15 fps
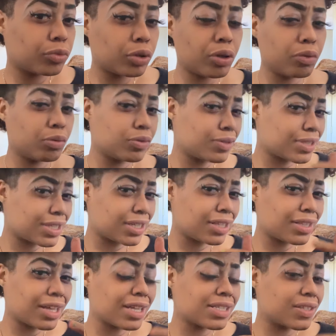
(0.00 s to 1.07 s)
Oh, you see,
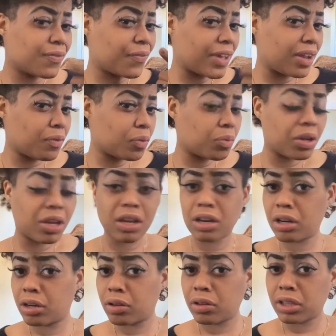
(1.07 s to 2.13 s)
that's the favorite
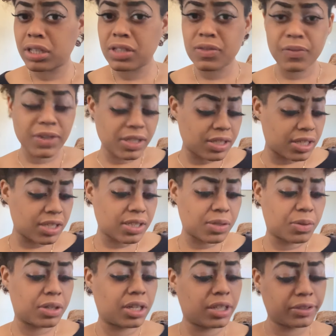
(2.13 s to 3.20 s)
one. Let's fix this
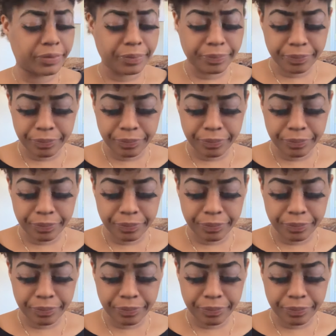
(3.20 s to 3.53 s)
one now.